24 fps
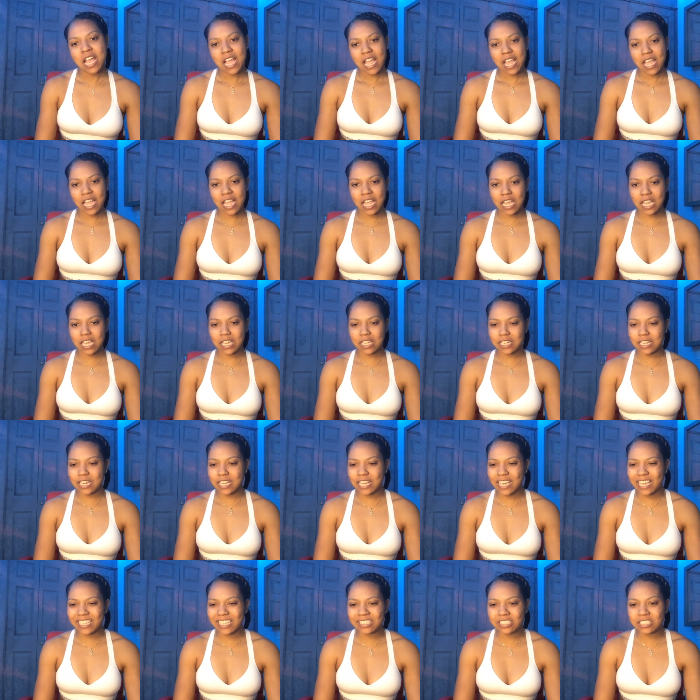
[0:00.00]
And
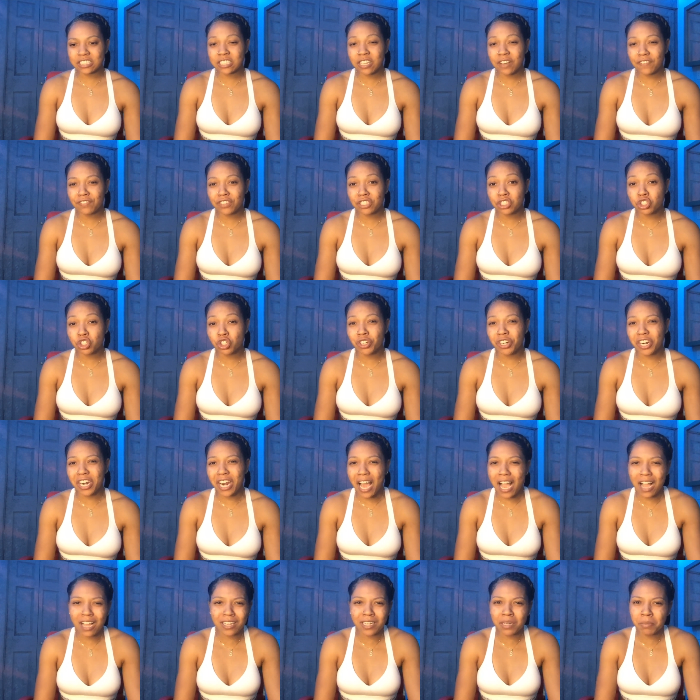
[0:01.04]
it's stuff that you're
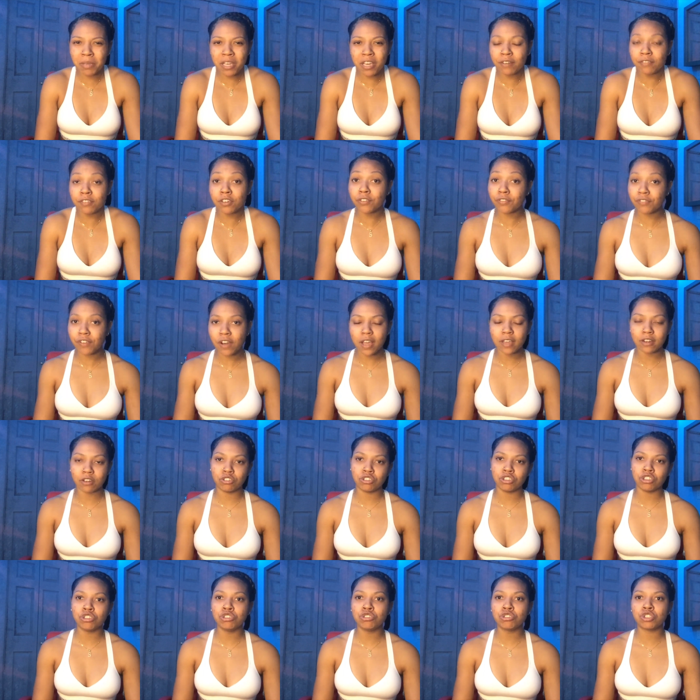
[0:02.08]
not going to be able to find on
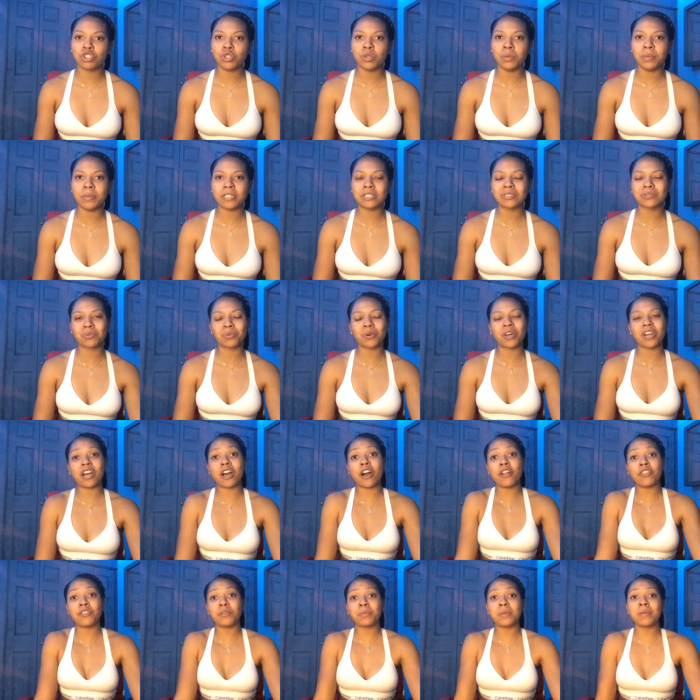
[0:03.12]
YouTube. It's what
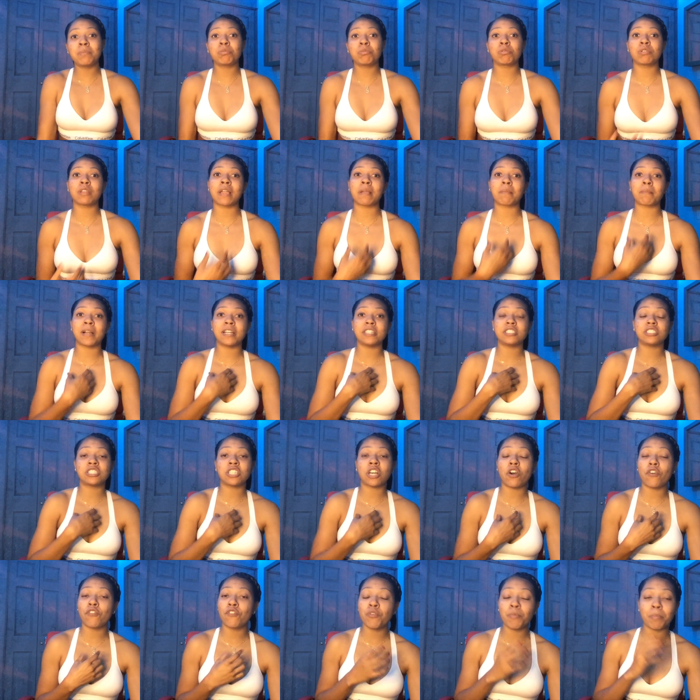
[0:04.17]
other people like
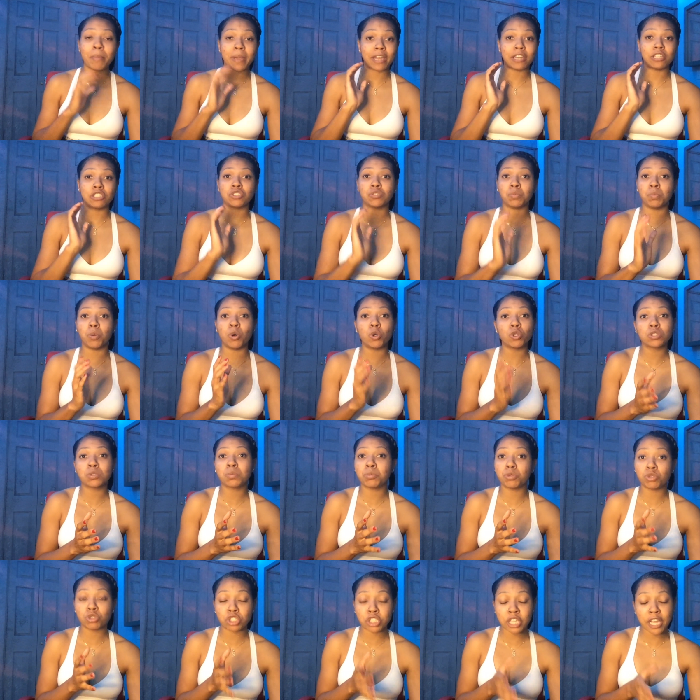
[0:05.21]
myself who manage
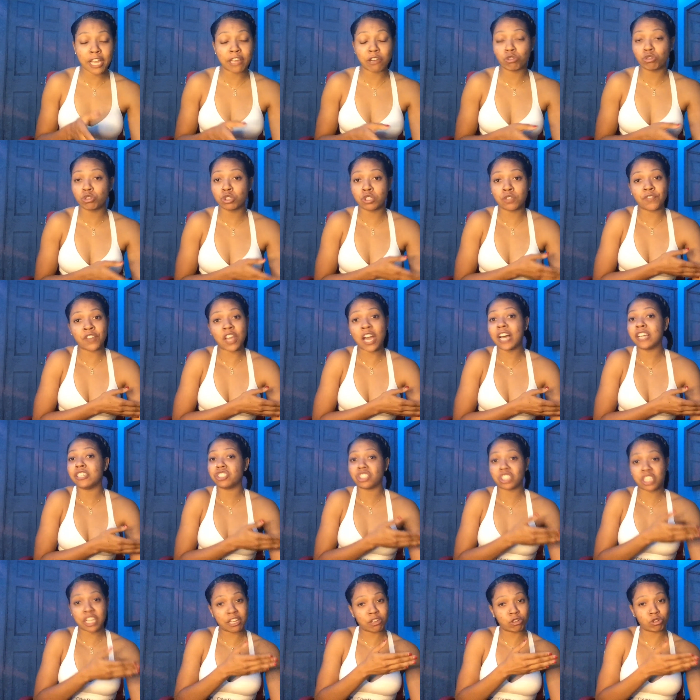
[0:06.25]
multiple channels and gotten
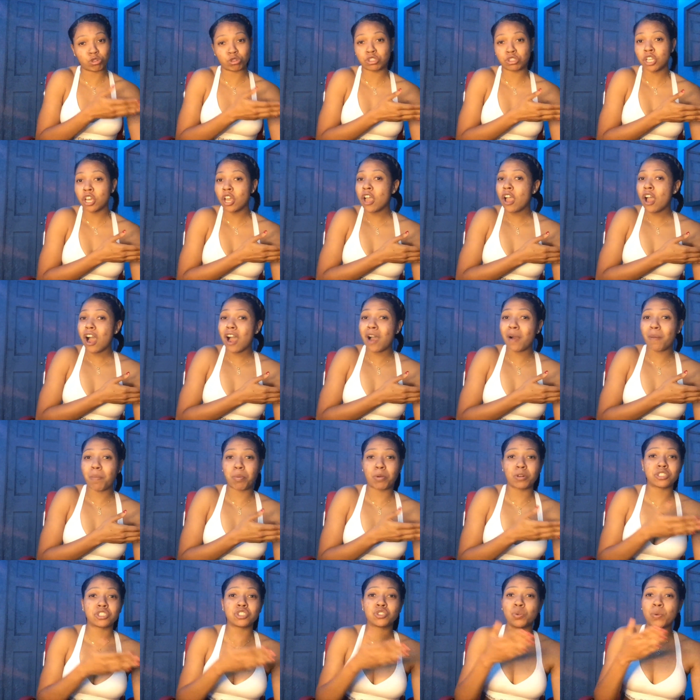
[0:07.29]
channels
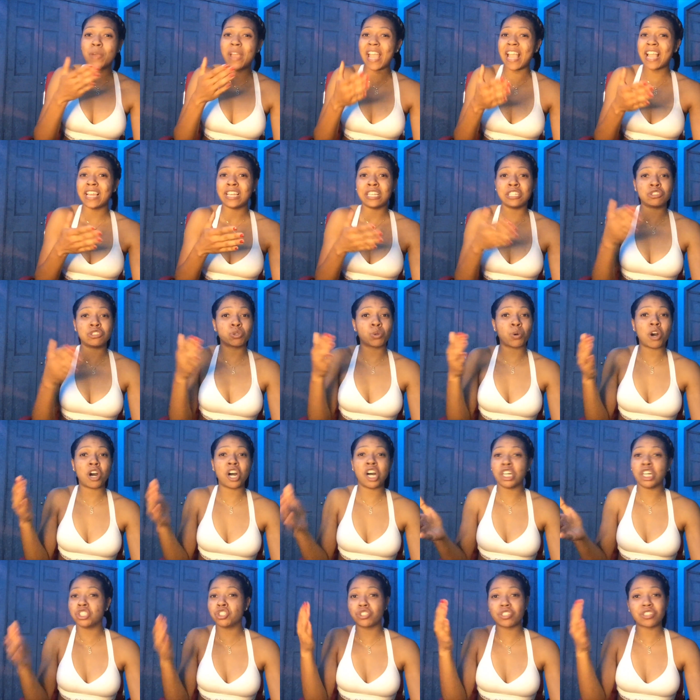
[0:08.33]
upwards to 80 to
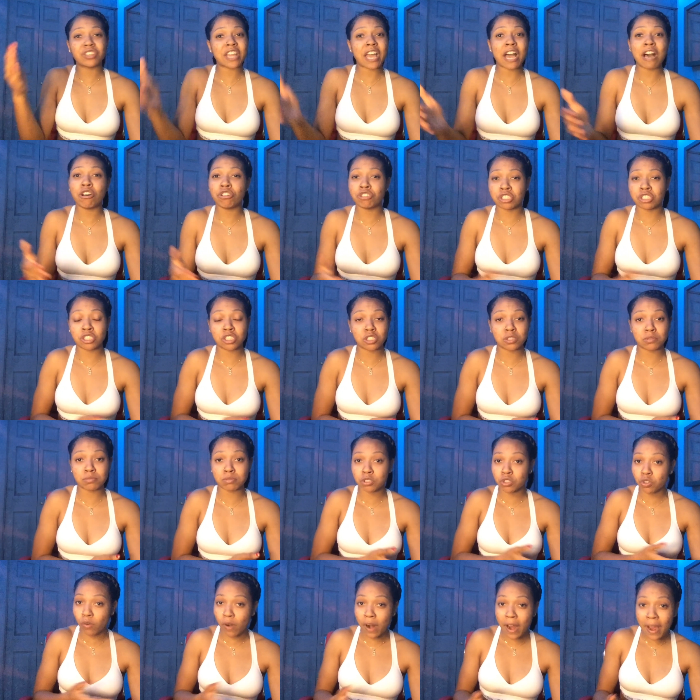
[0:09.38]
100,000
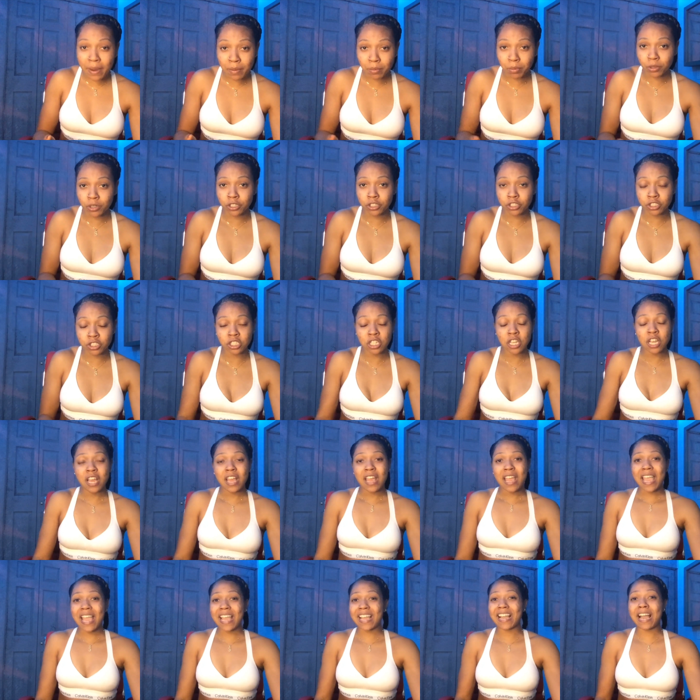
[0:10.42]
subscribers
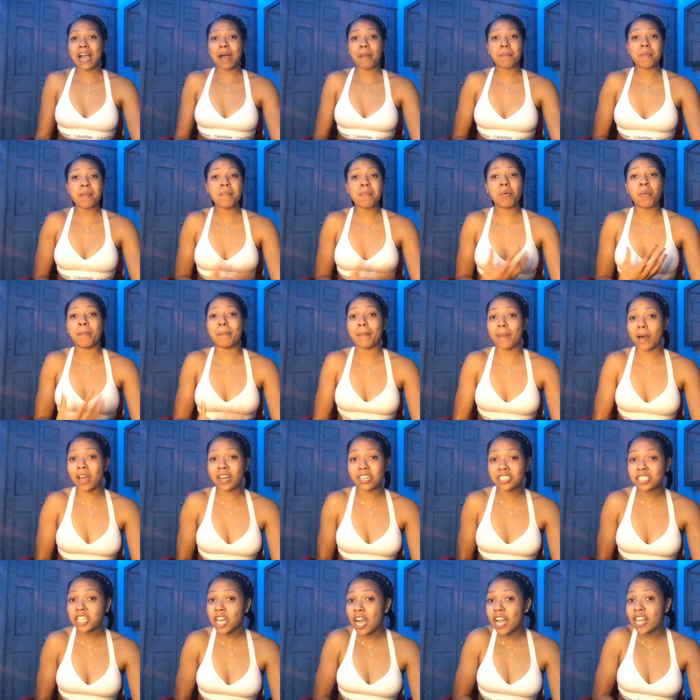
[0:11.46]
and gotten people
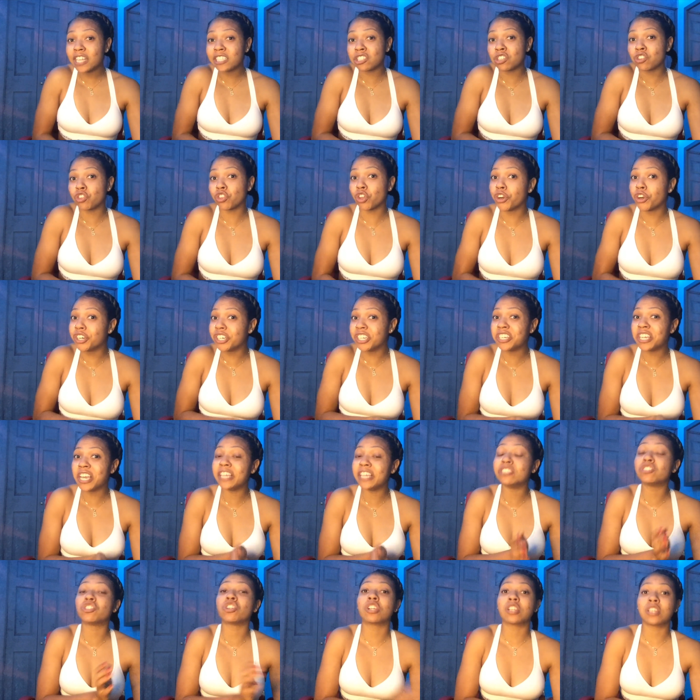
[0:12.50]
monetized in 30
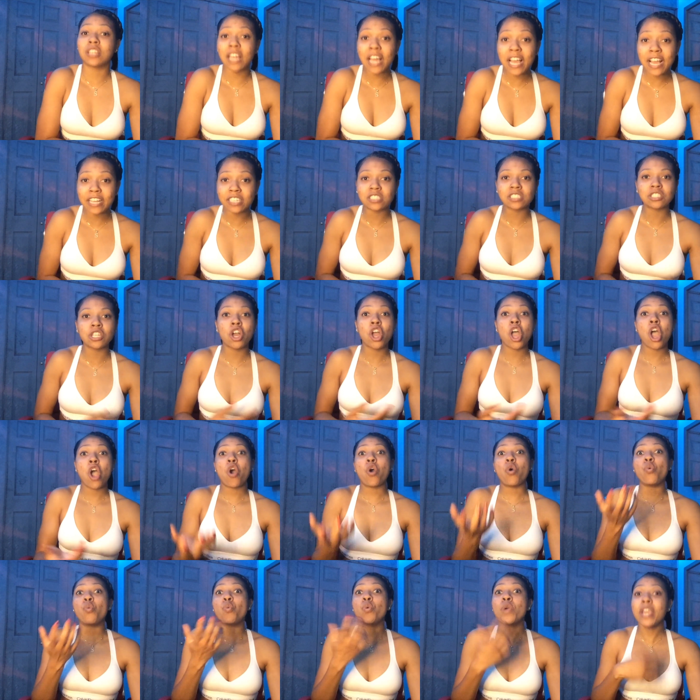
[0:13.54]
days or less.
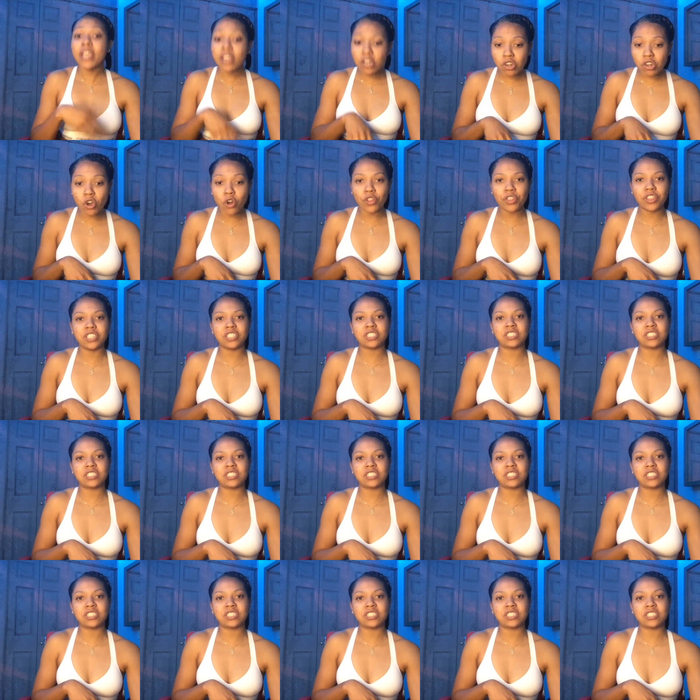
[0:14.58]
We know this